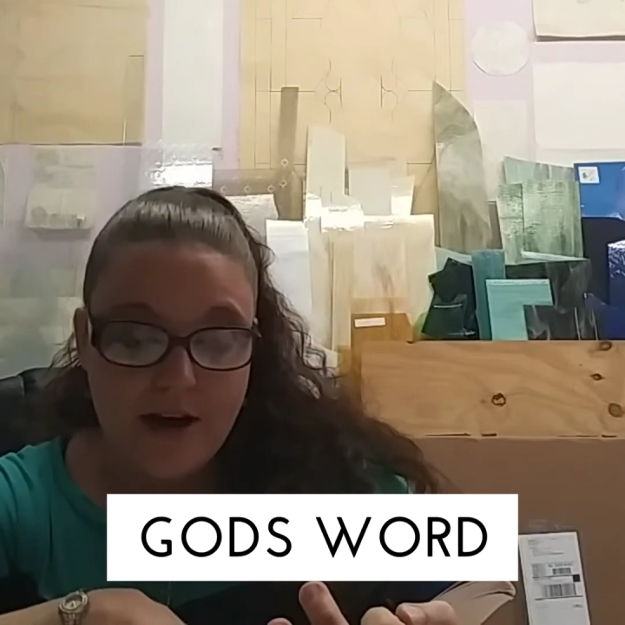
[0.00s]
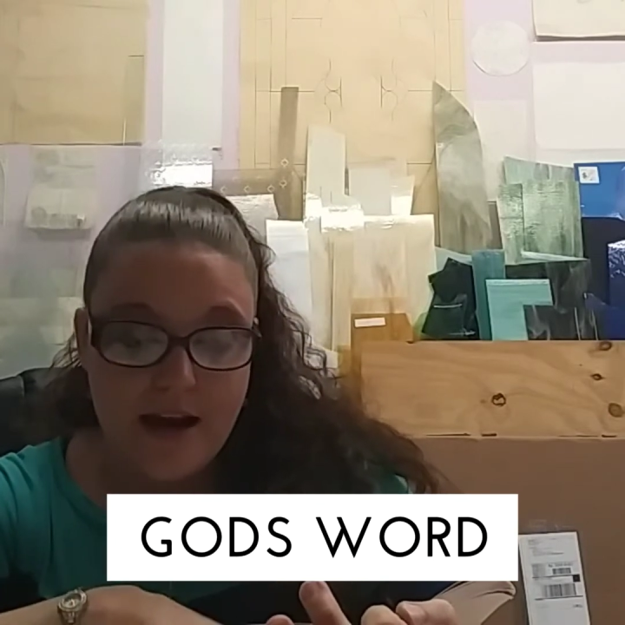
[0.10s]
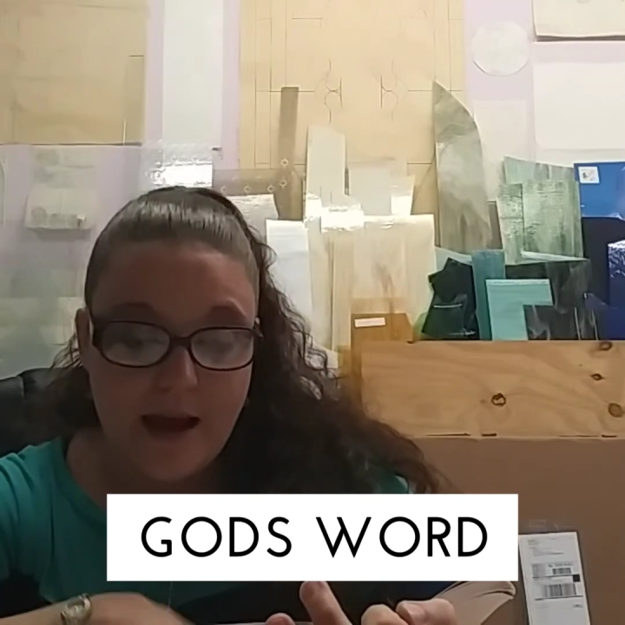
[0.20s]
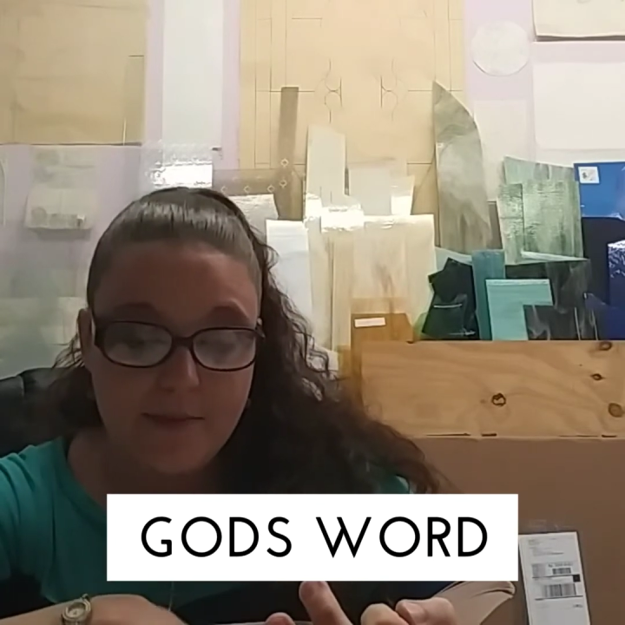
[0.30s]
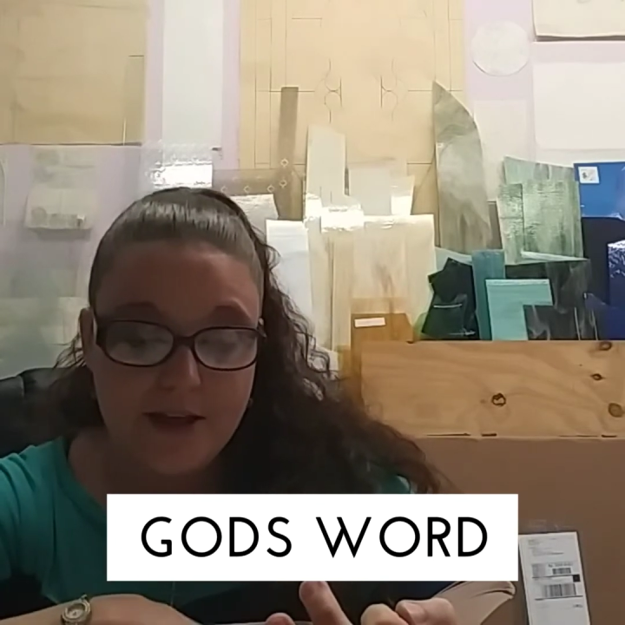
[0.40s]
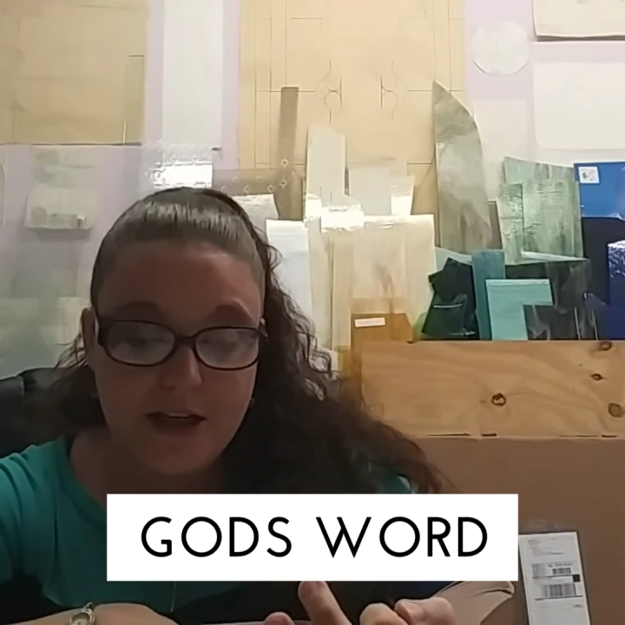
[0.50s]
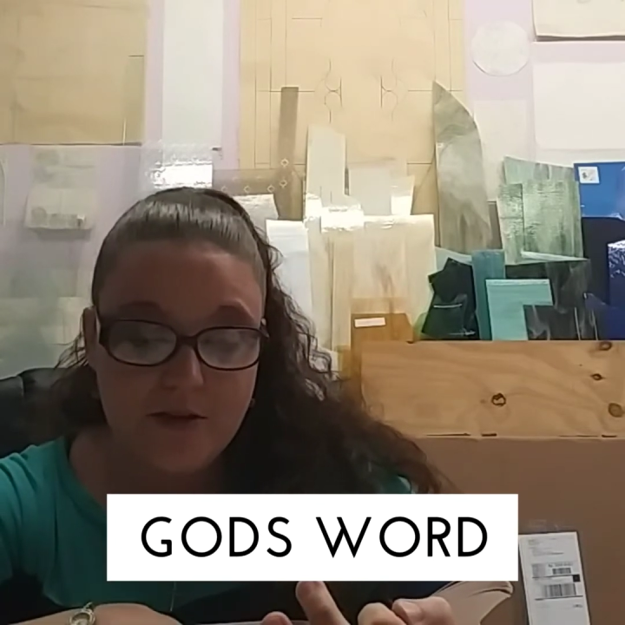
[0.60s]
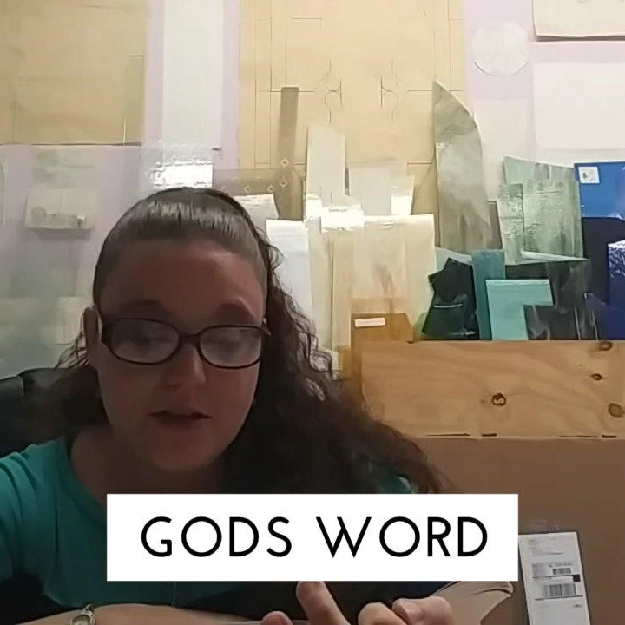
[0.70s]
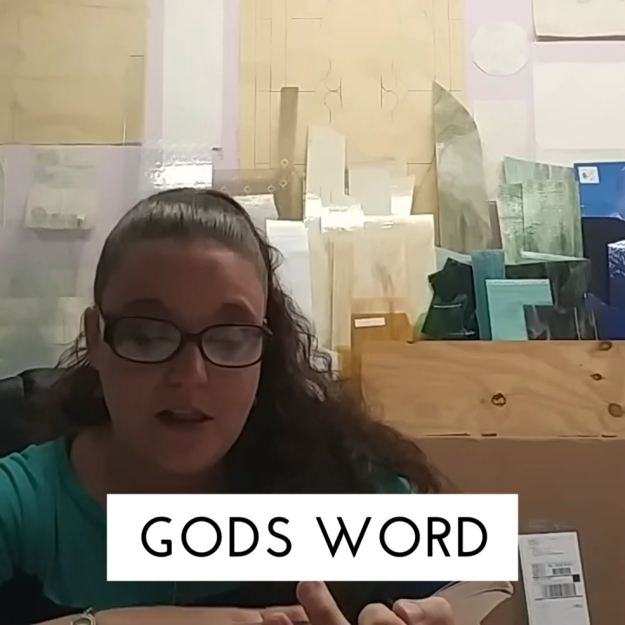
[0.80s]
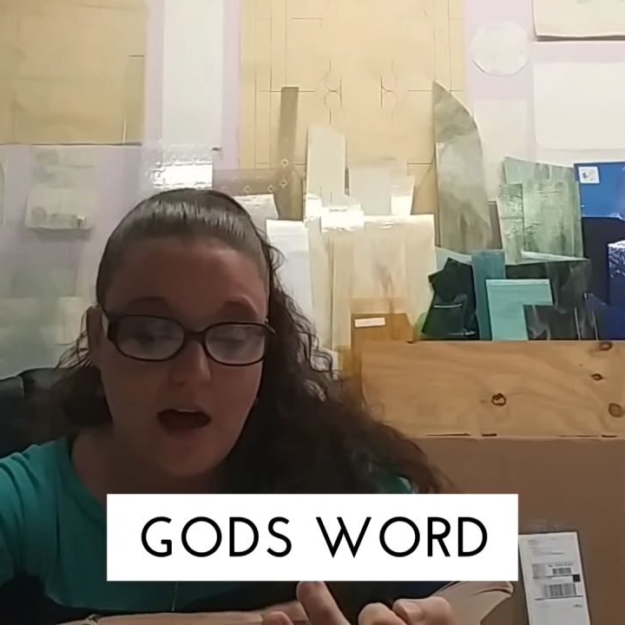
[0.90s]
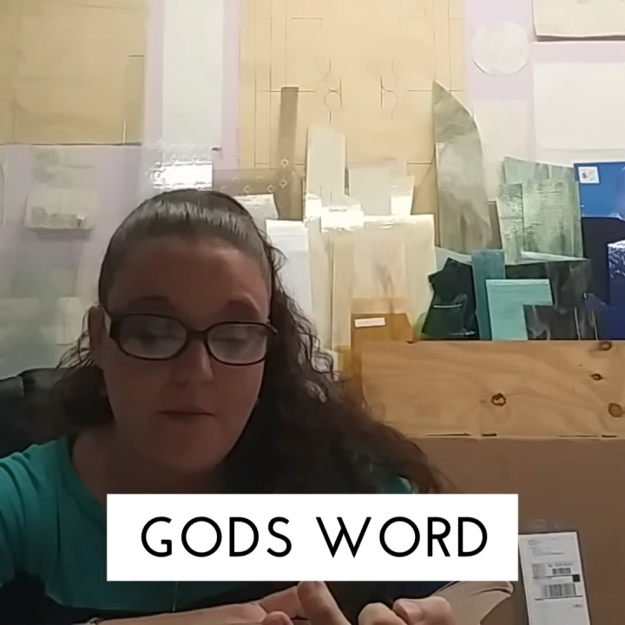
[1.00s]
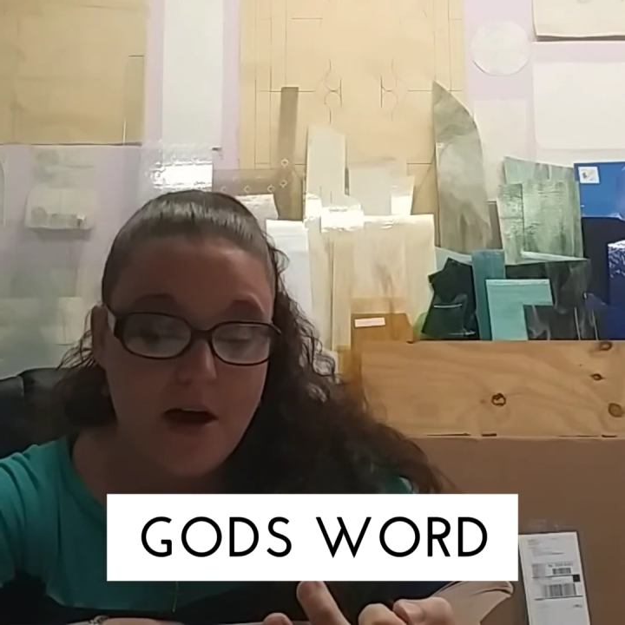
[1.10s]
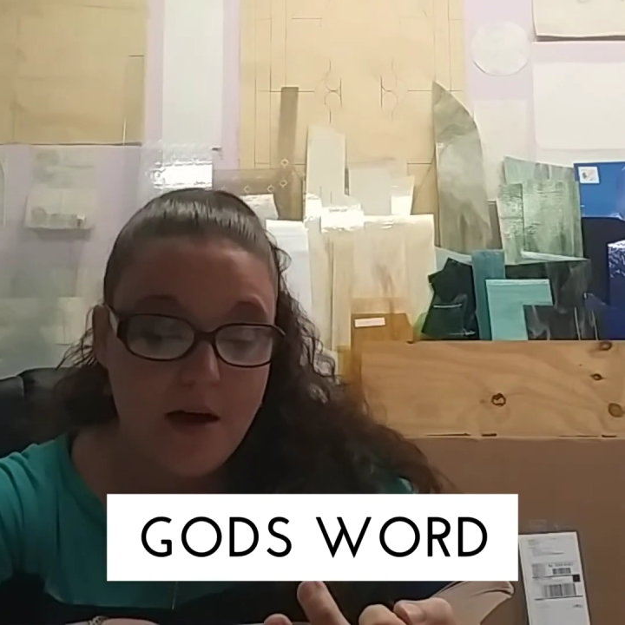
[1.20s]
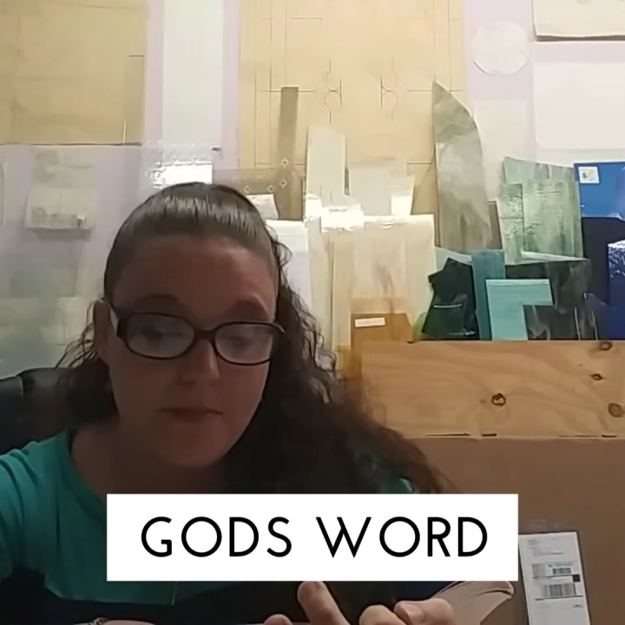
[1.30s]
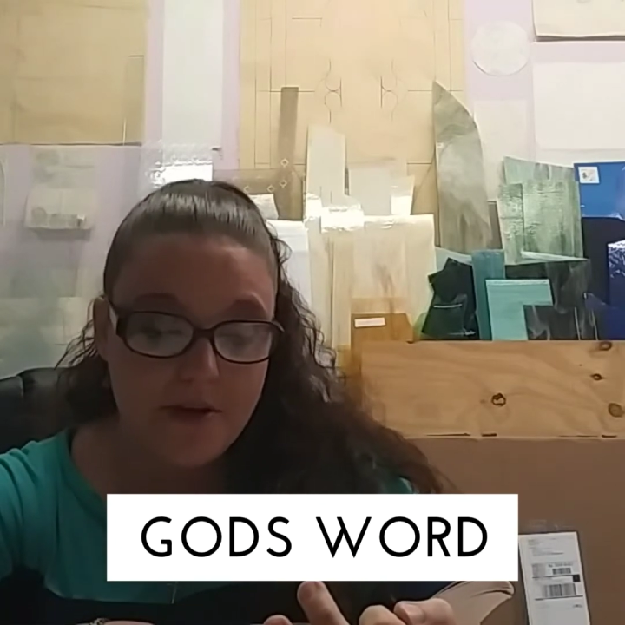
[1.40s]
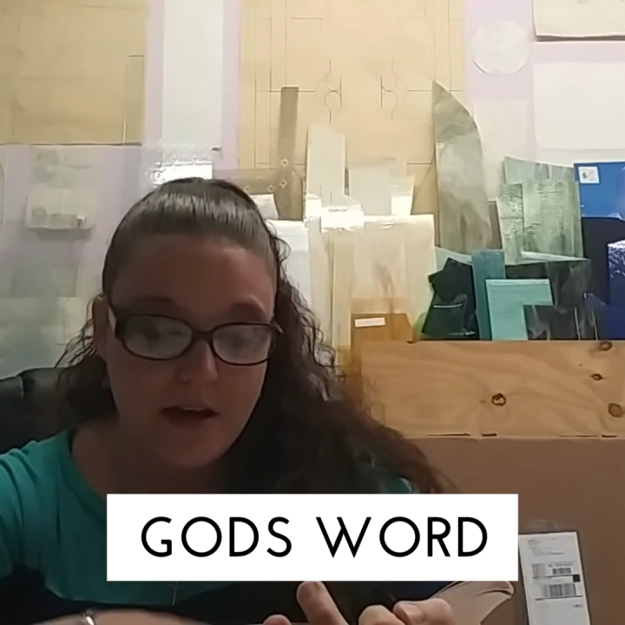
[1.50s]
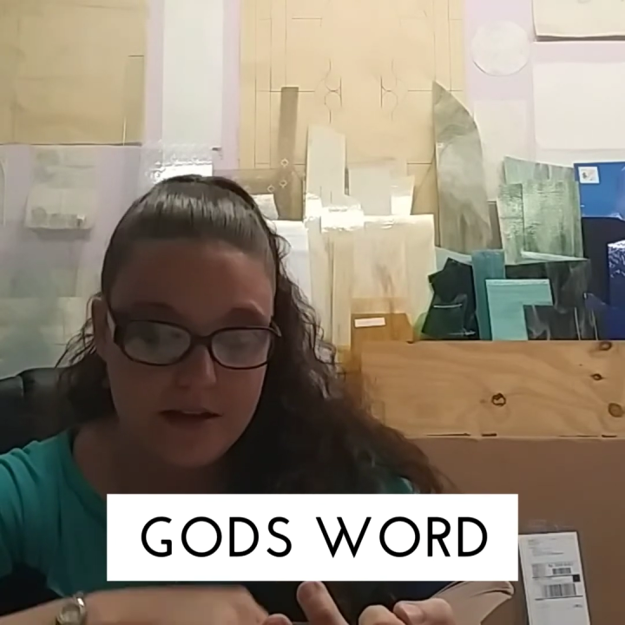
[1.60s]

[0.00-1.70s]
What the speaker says: enabling you to climb up